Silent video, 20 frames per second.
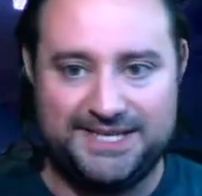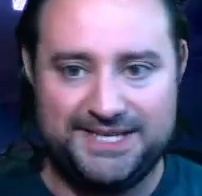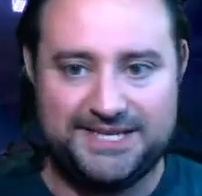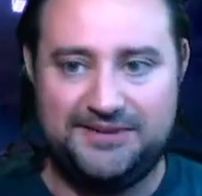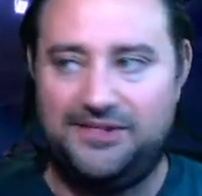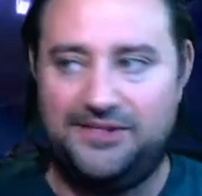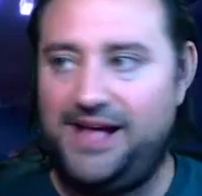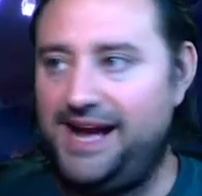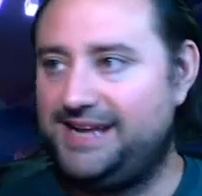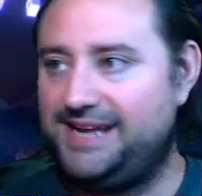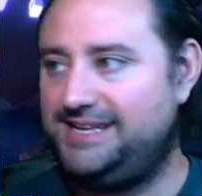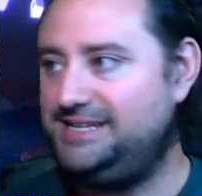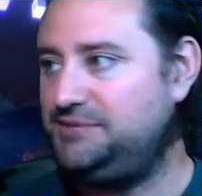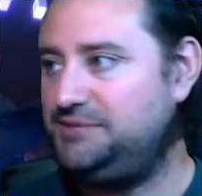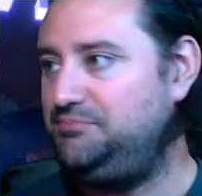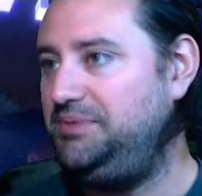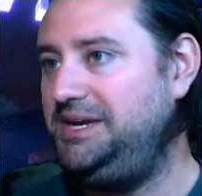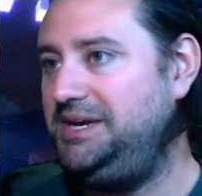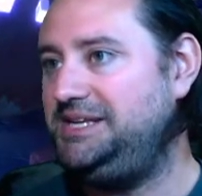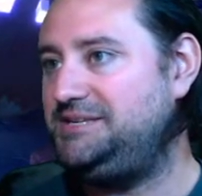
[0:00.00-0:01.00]
Galactus
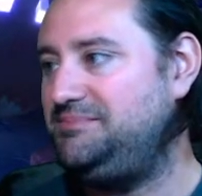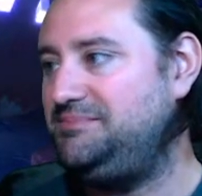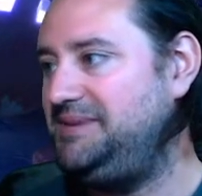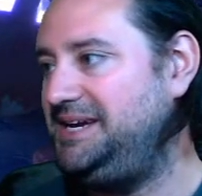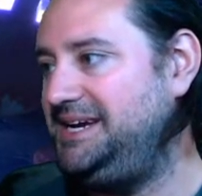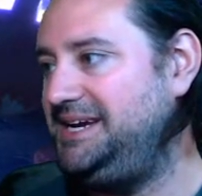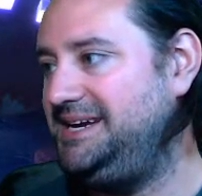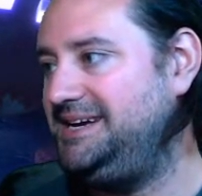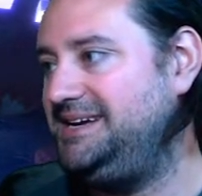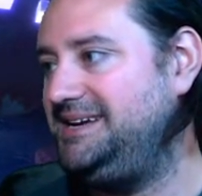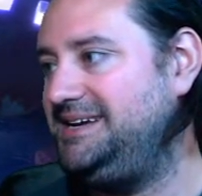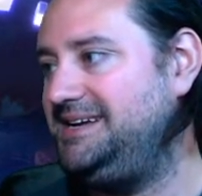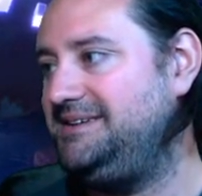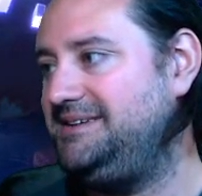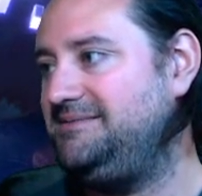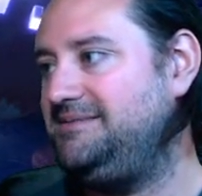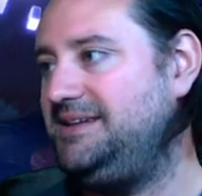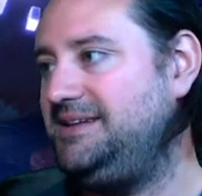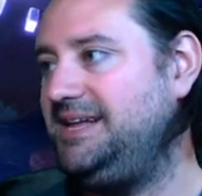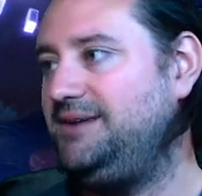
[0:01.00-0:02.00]
beats me.
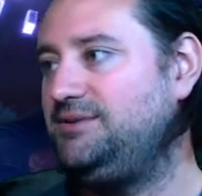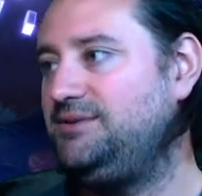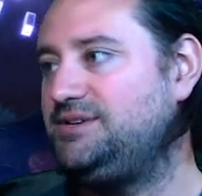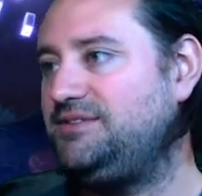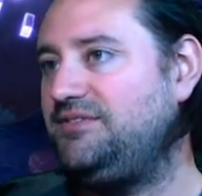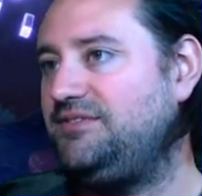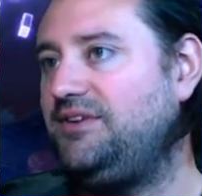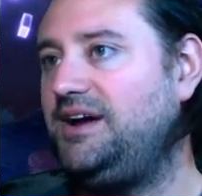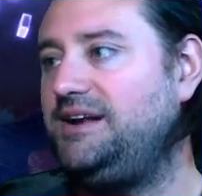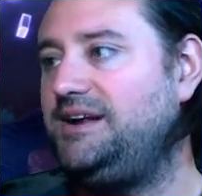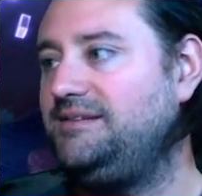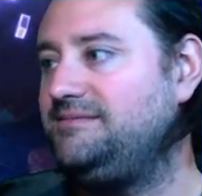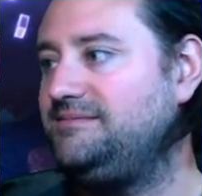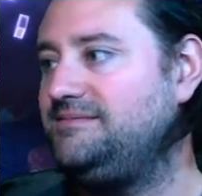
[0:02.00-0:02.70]
Well, that was fun.